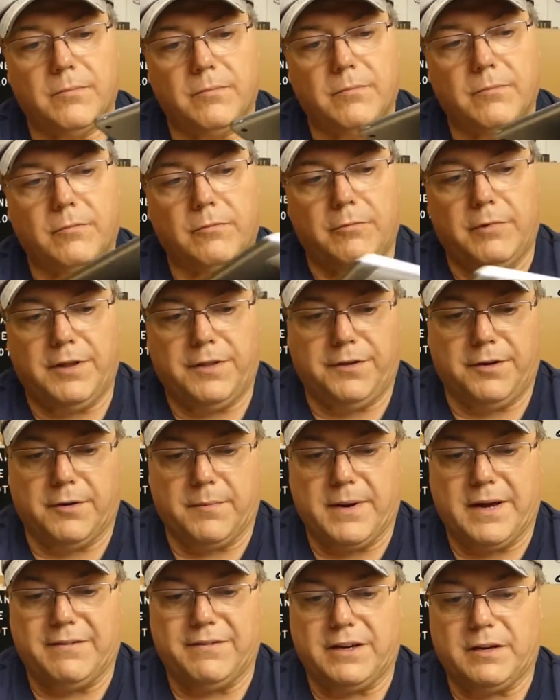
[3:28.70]
with your
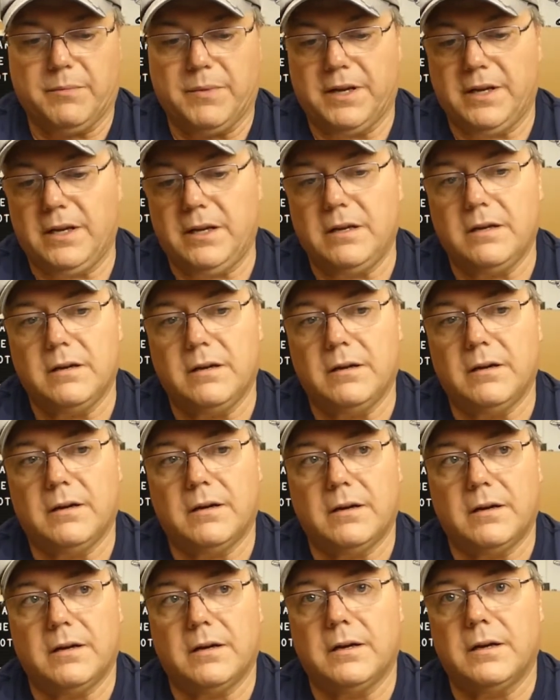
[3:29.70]
Mavic Mini
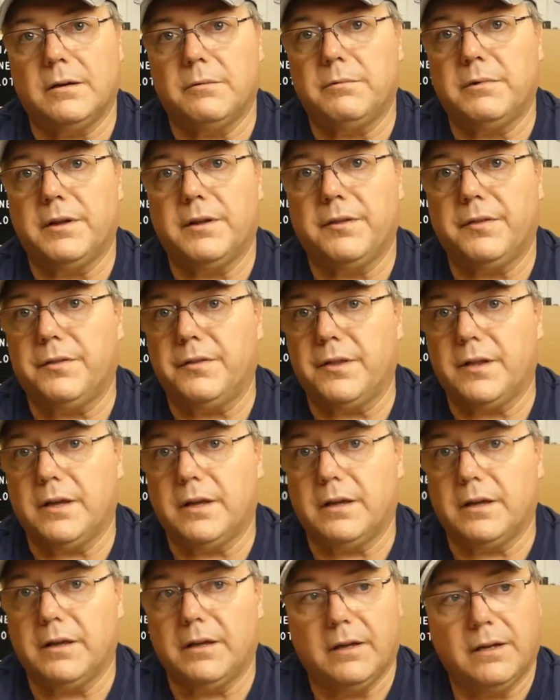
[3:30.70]
with
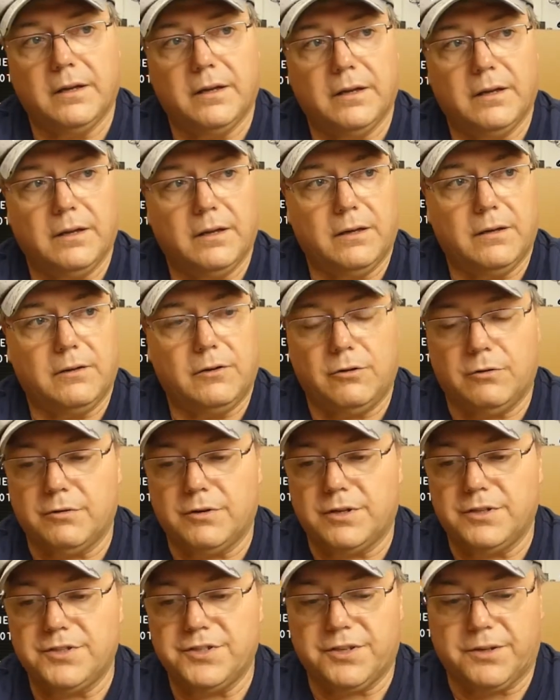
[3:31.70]
no
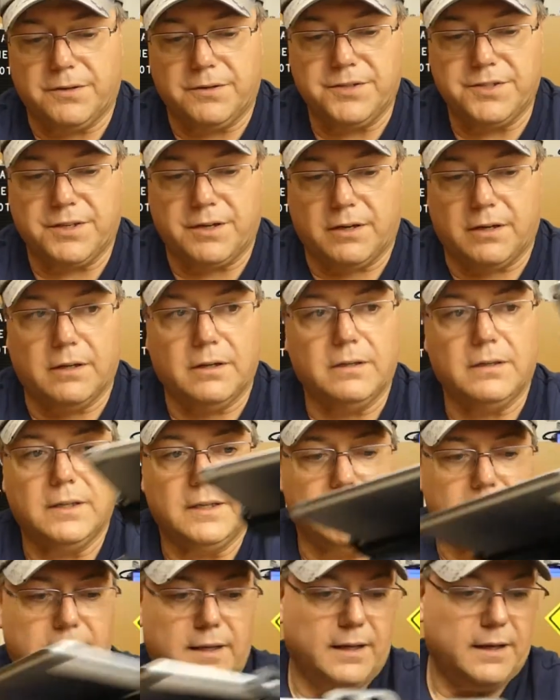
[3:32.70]
concerns at all
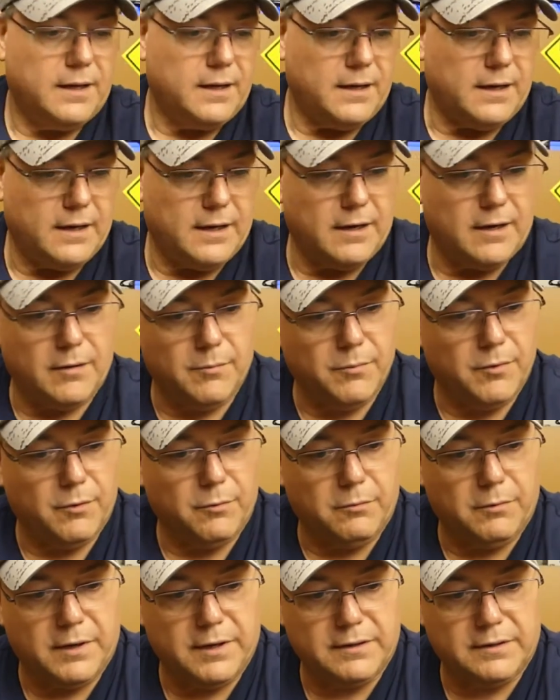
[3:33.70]

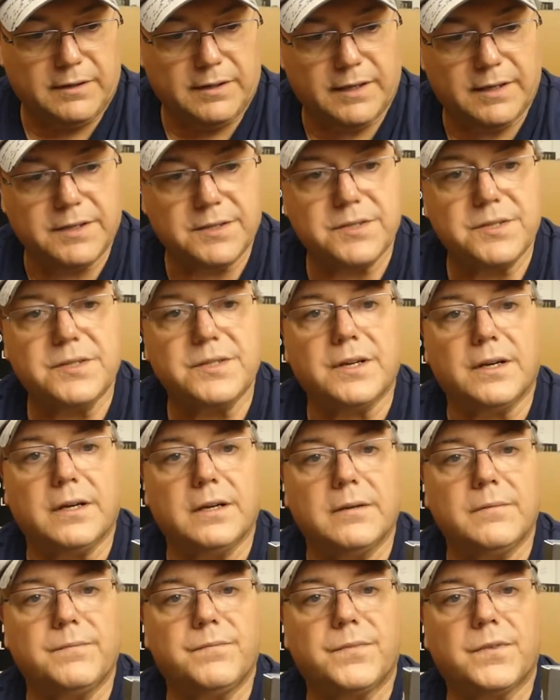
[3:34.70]
with this
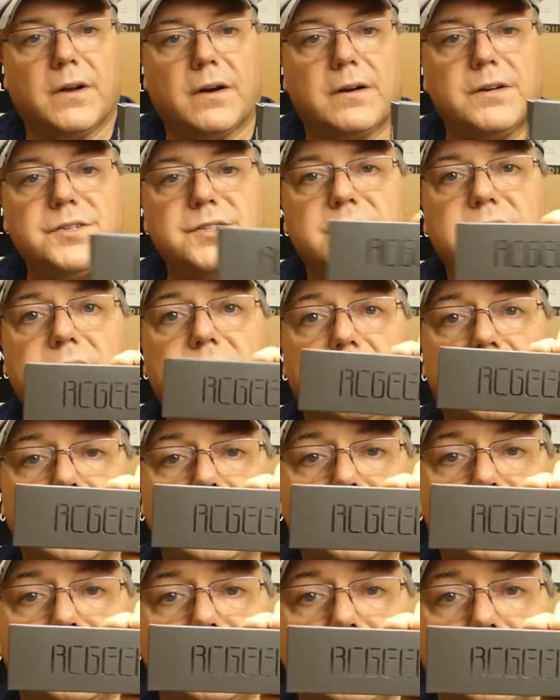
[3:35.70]

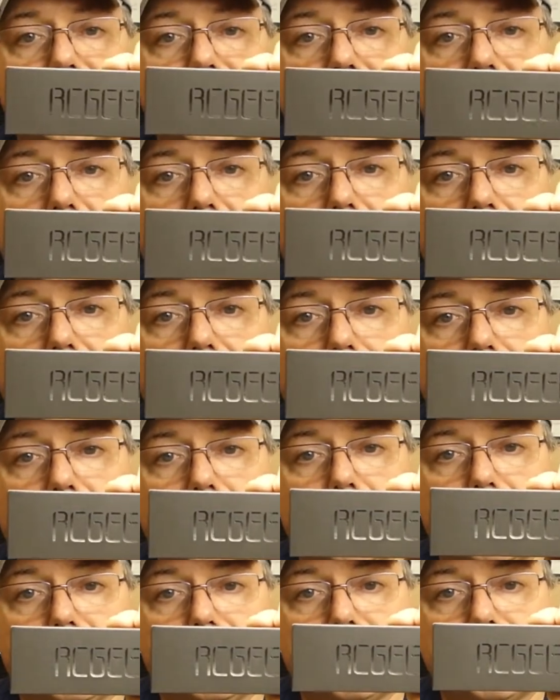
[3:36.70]
RCGEEK's
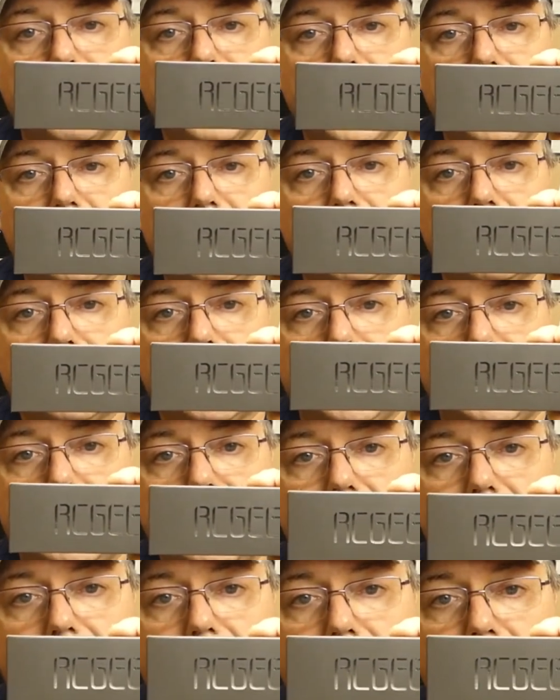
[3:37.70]

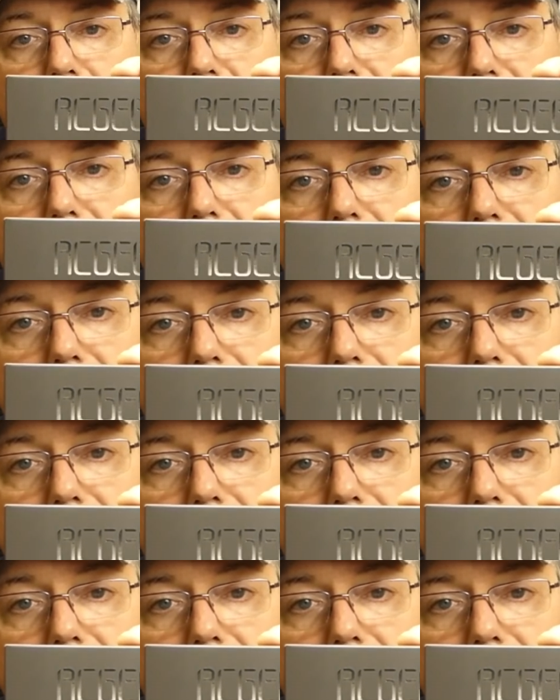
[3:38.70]
lightning cable.